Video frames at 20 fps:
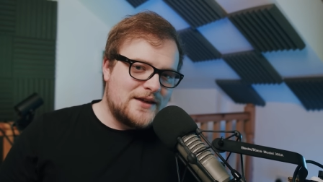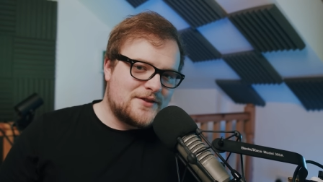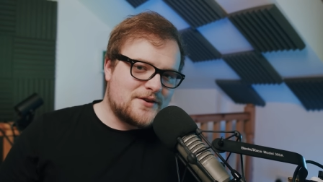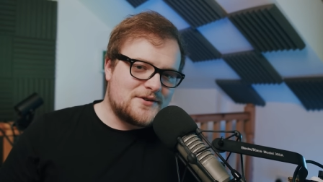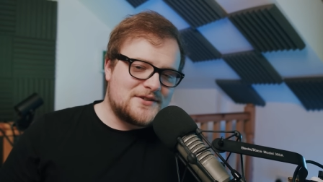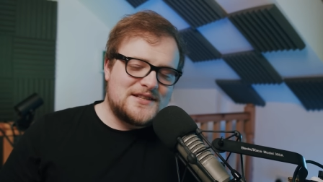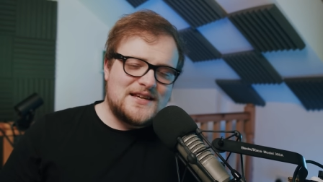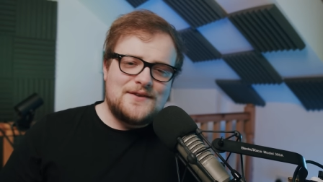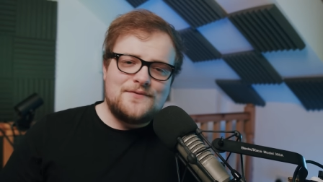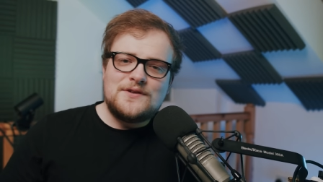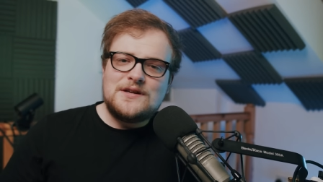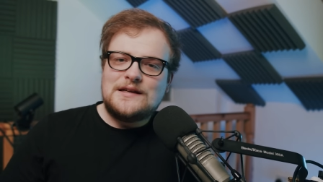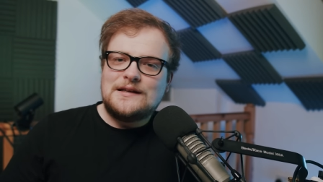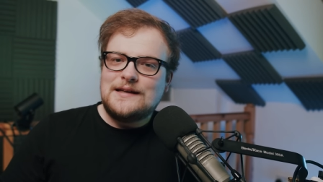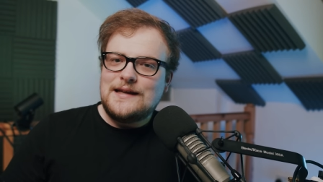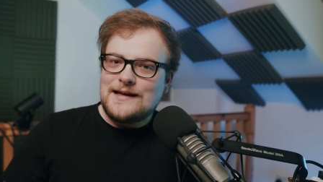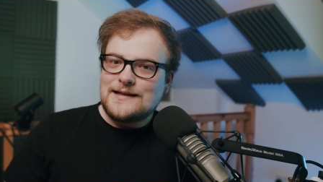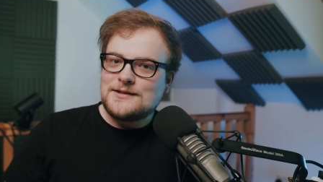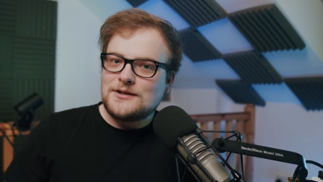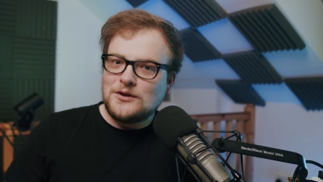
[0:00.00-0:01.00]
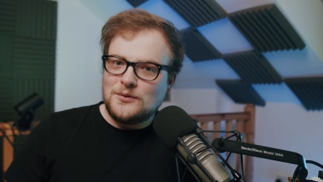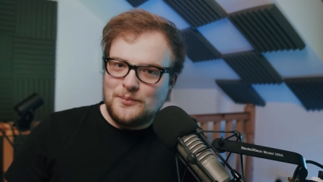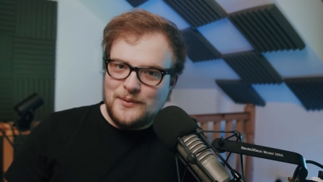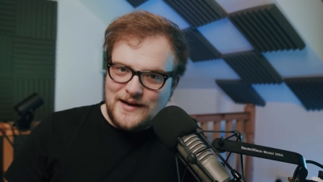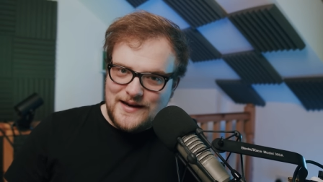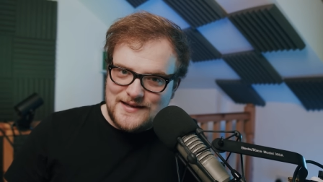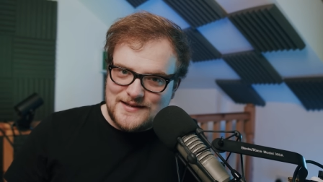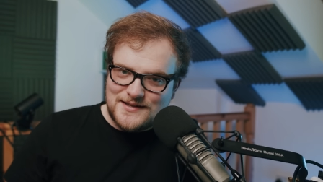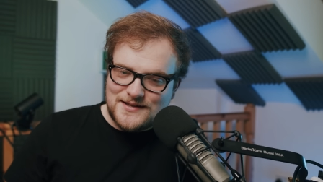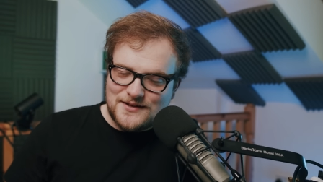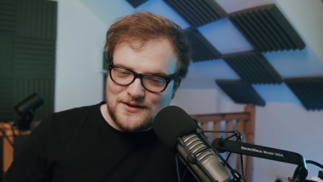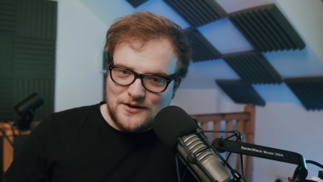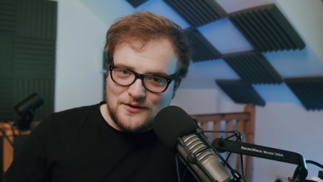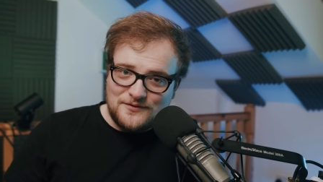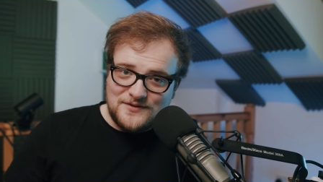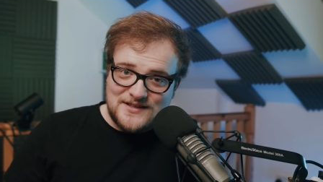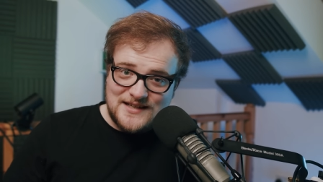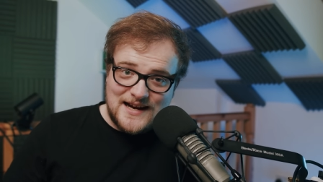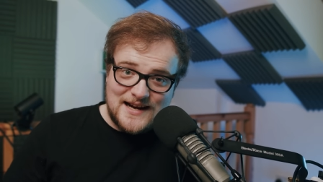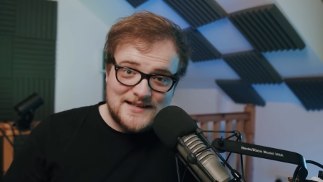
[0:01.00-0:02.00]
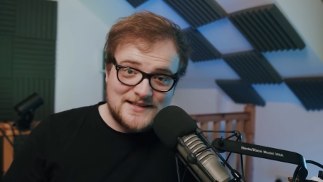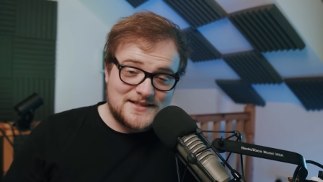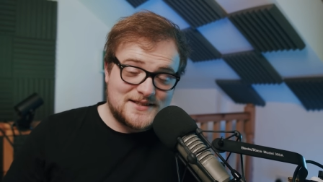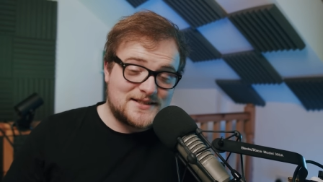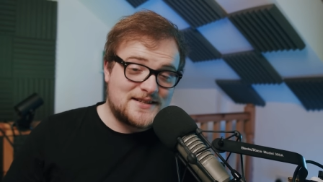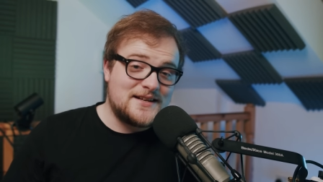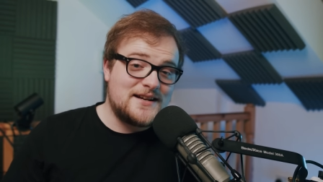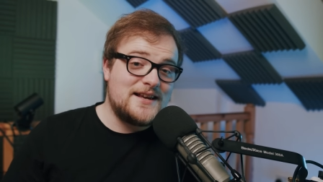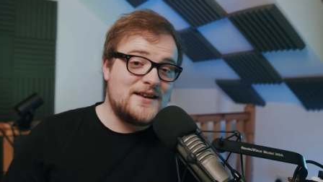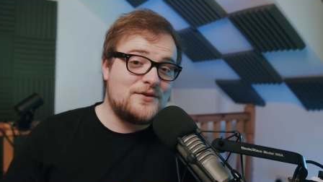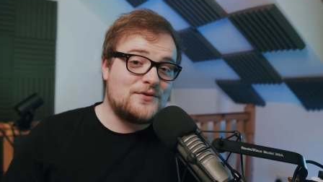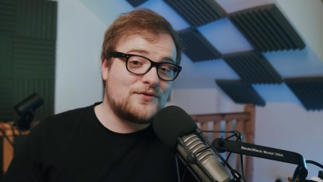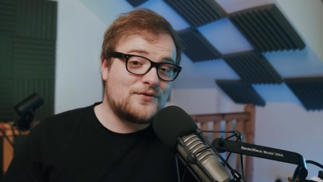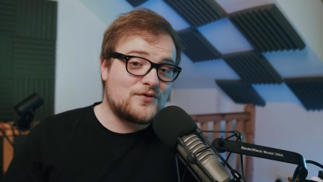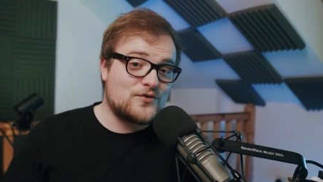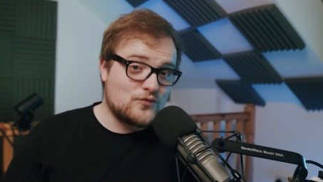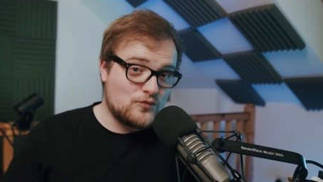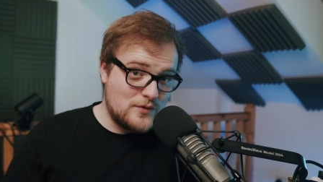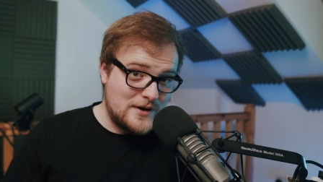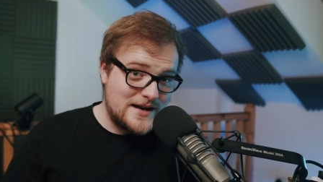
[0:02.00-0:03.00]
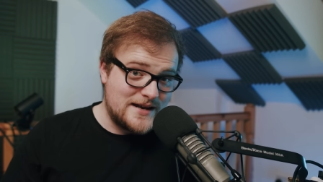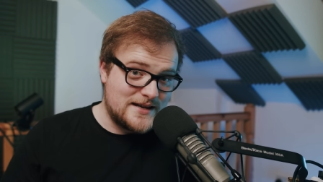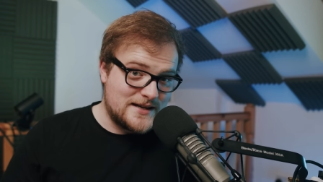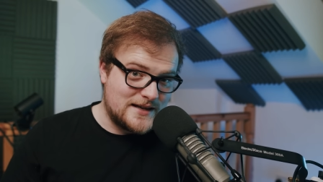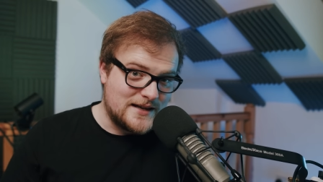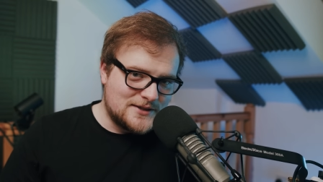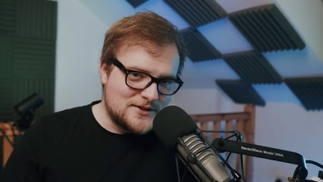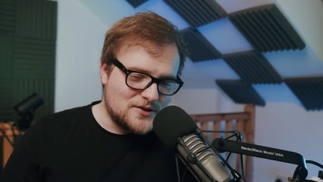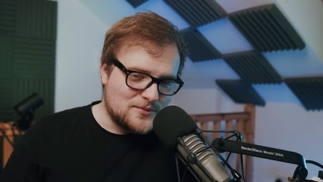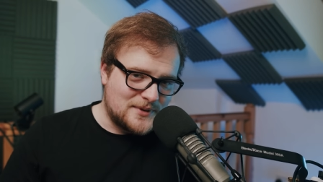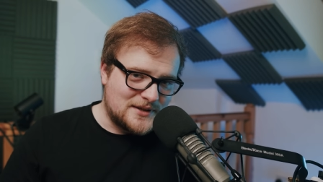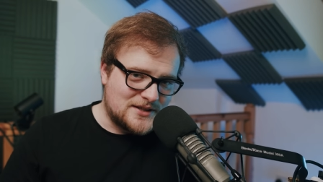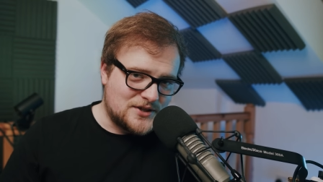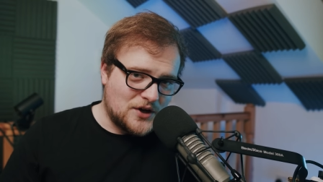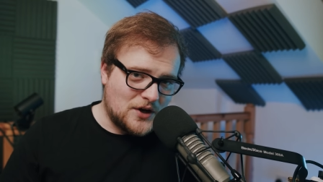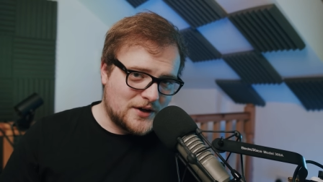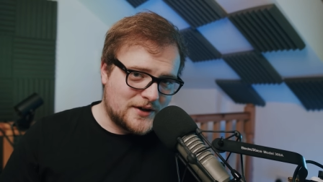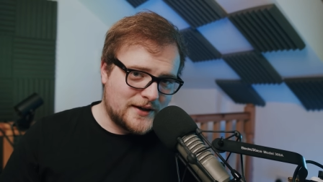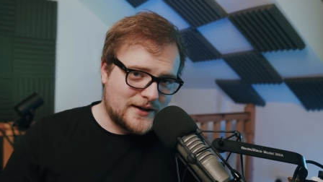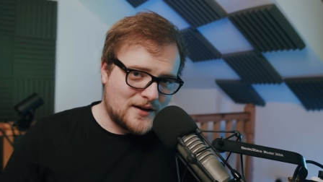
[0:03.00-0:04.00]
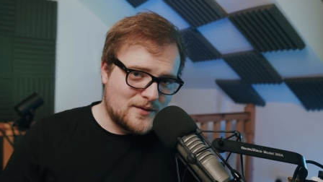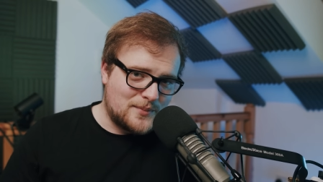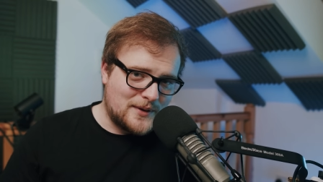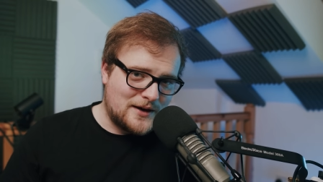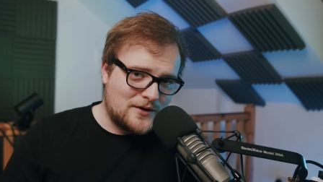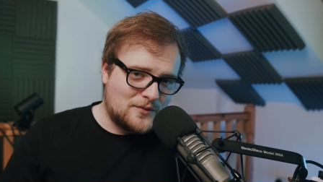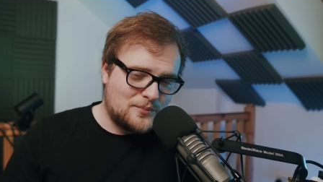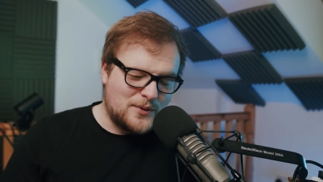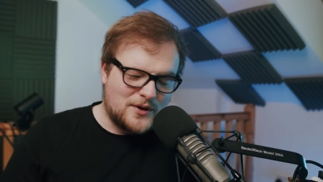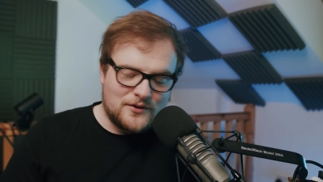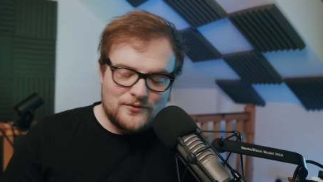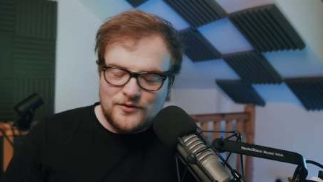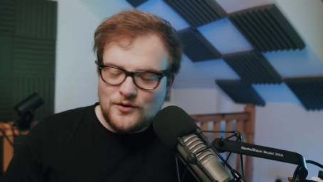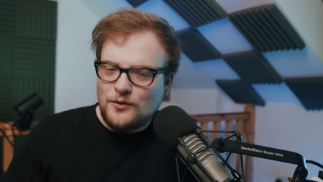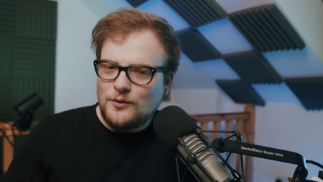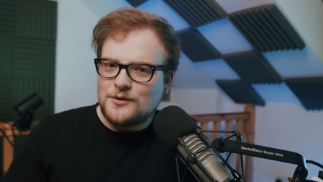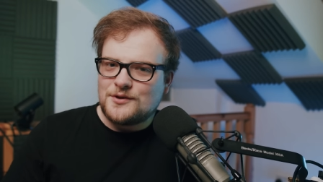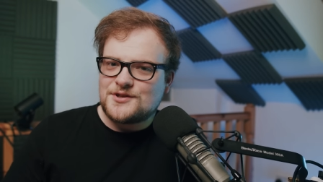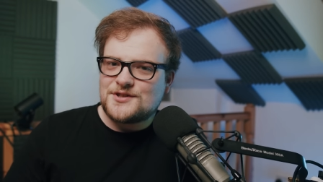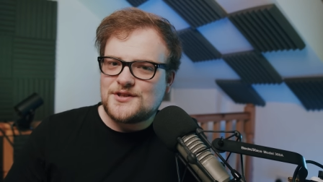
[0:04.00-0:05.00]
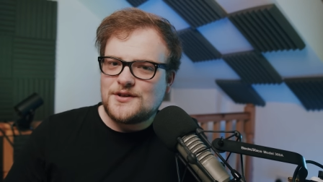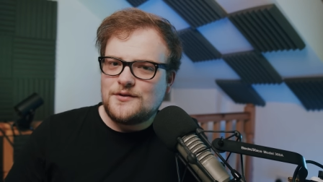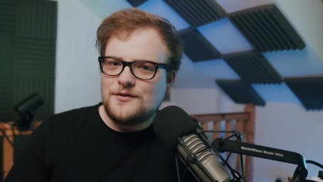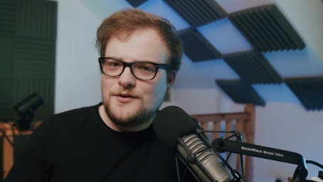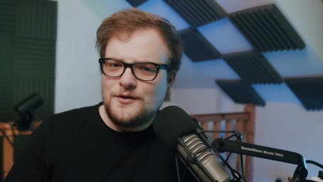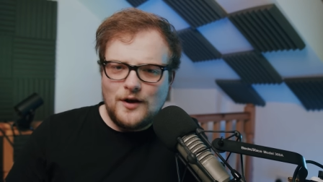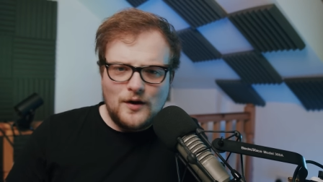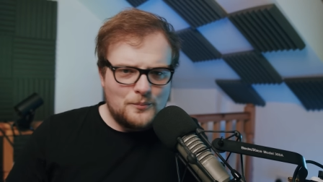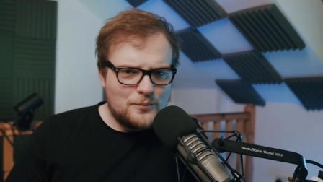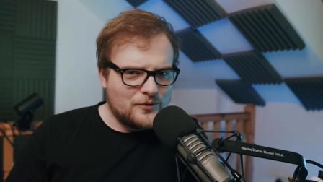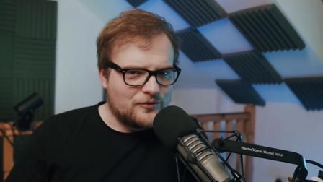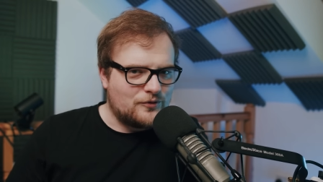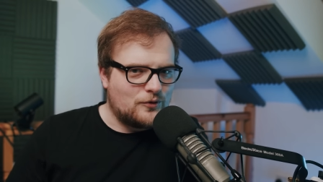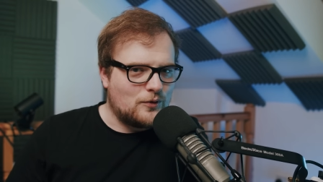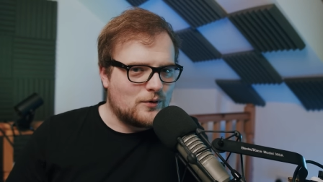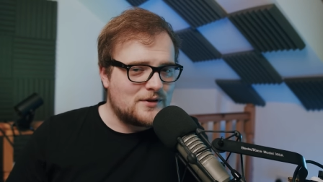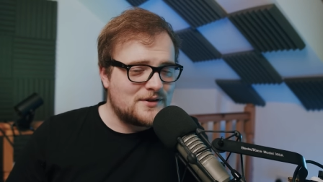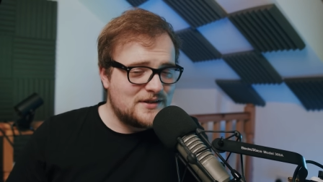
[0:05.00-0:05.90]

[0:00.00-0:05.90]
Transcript: there's even a little bit of Destiny three to be talking about, but of course not before